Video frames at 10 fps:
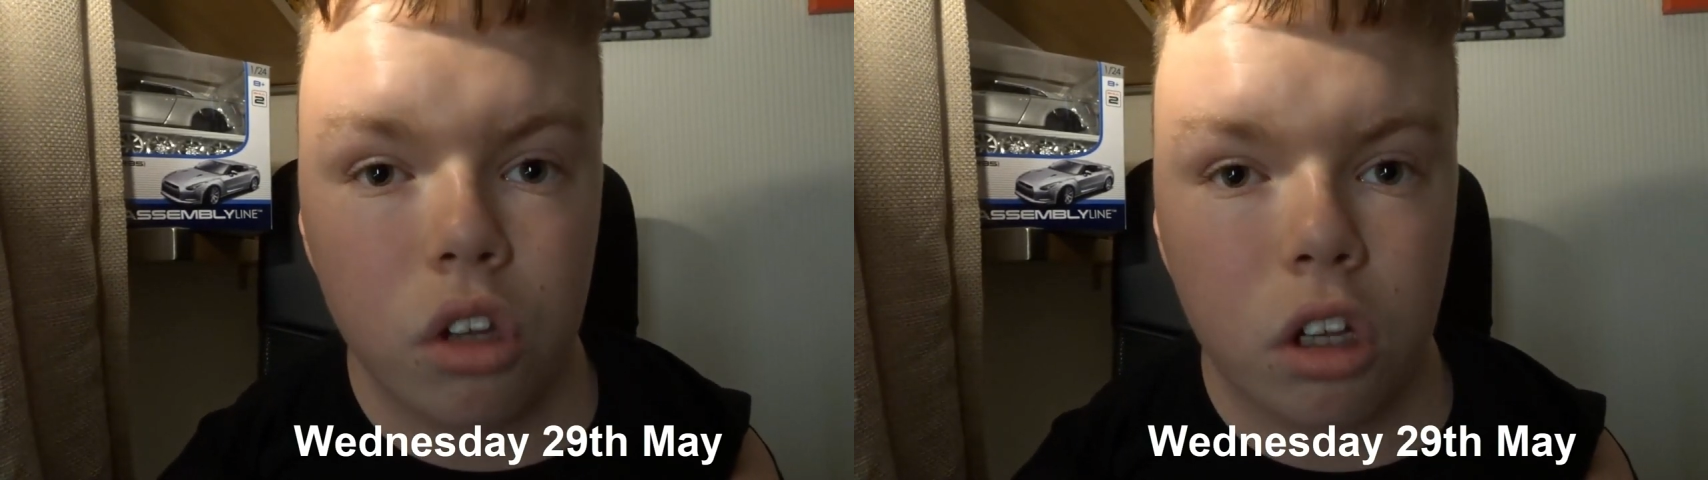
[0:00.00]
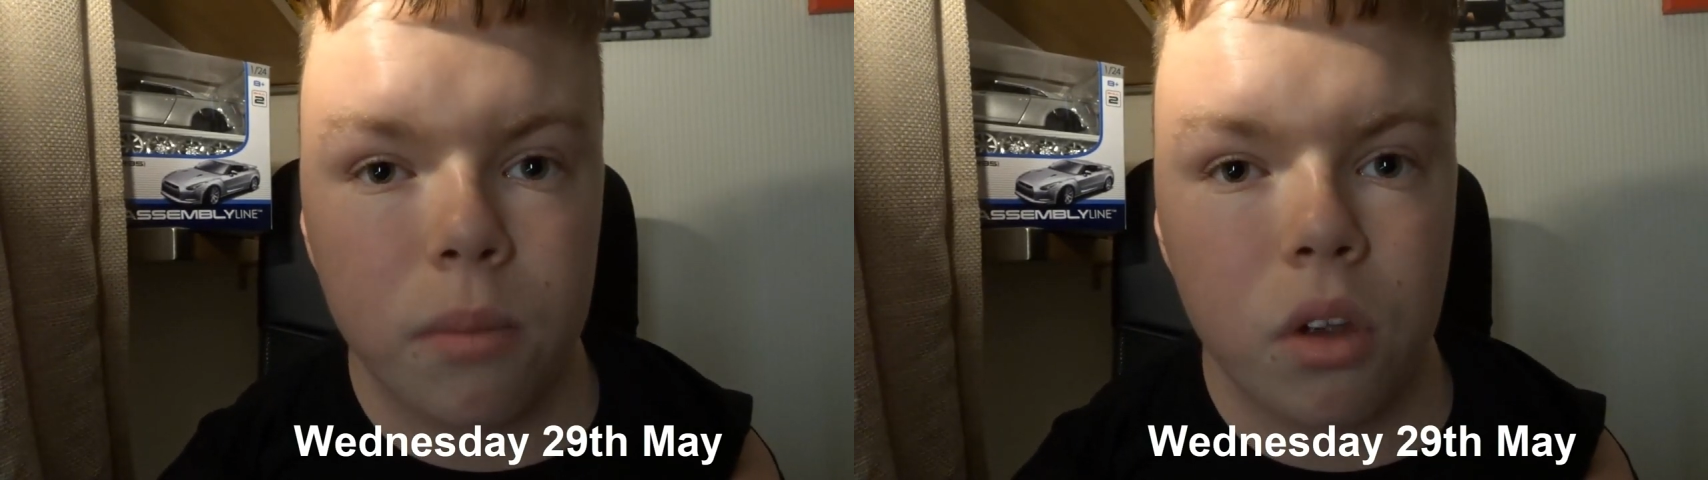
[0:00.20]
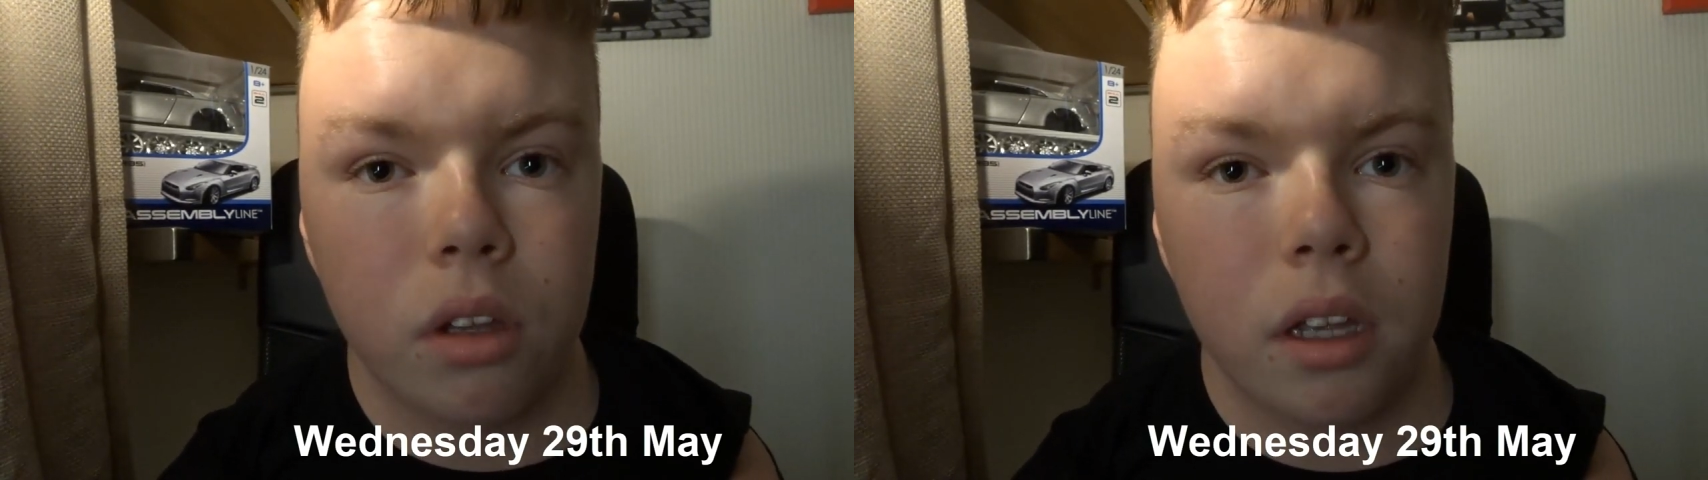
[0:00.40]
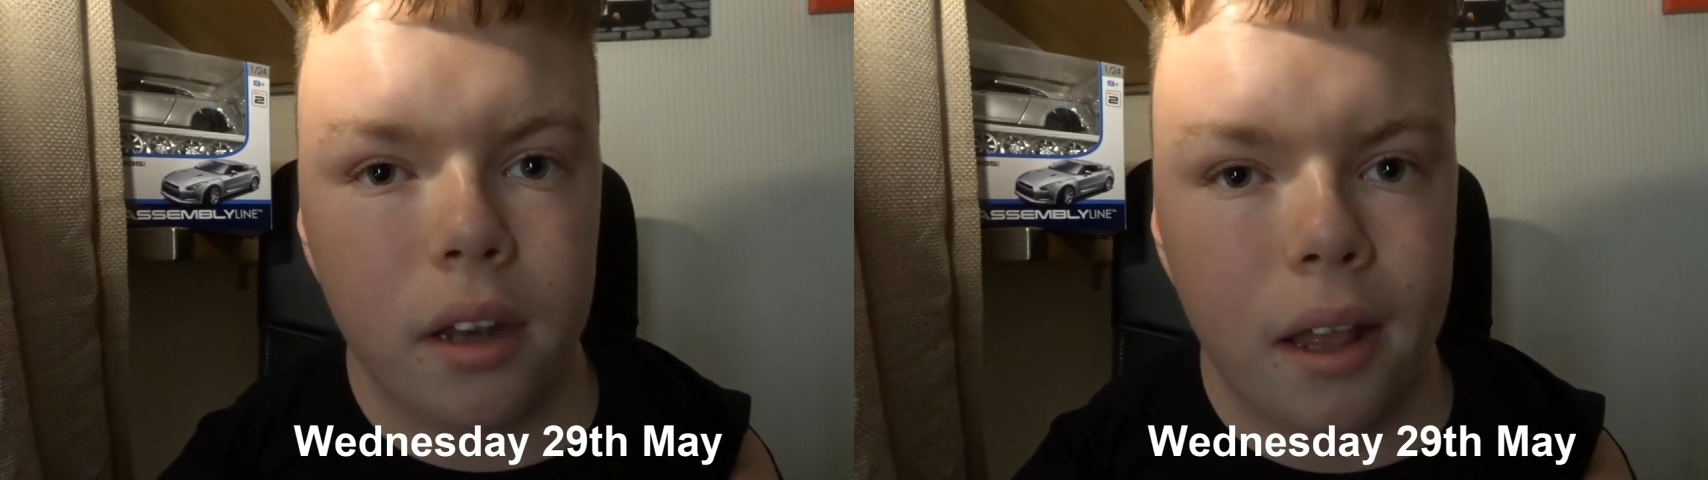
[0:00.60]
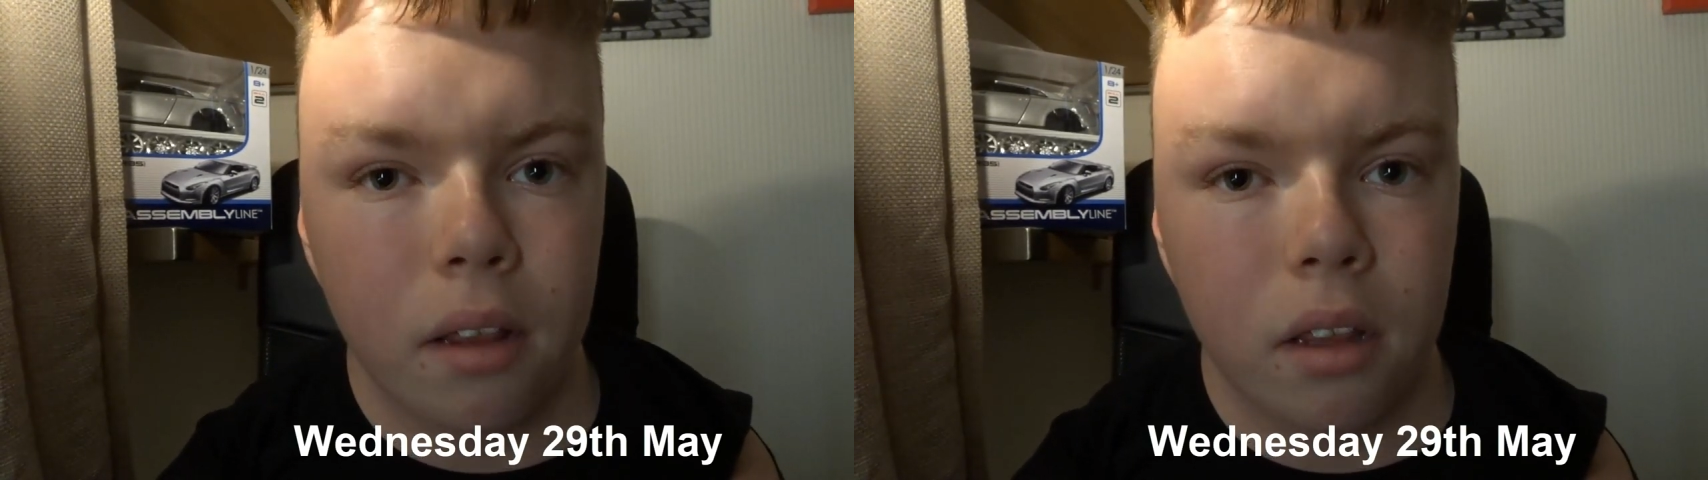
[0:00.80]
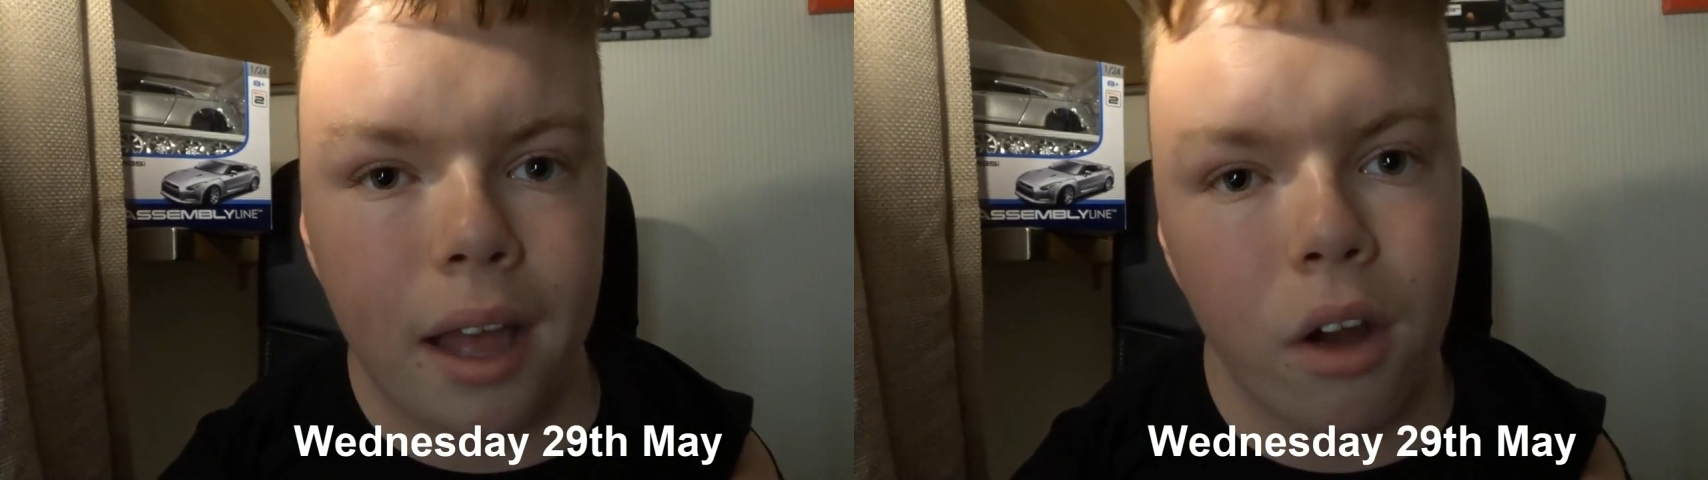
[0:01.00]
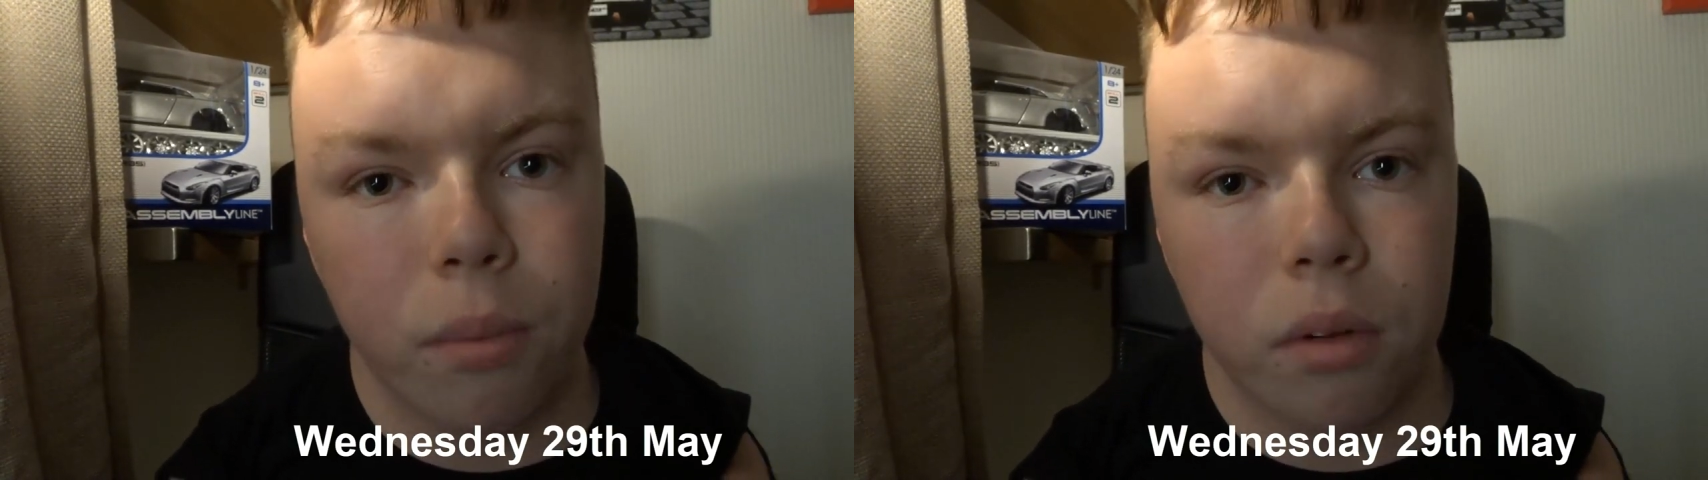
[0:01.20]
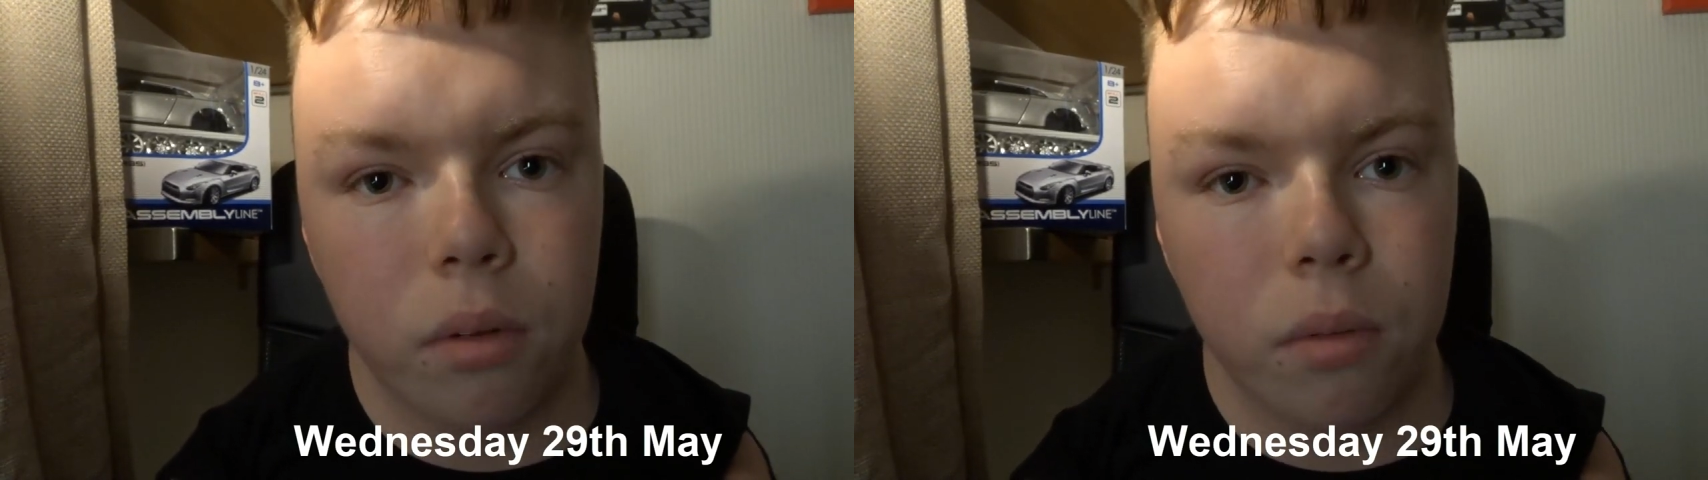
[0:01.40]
the community and has helped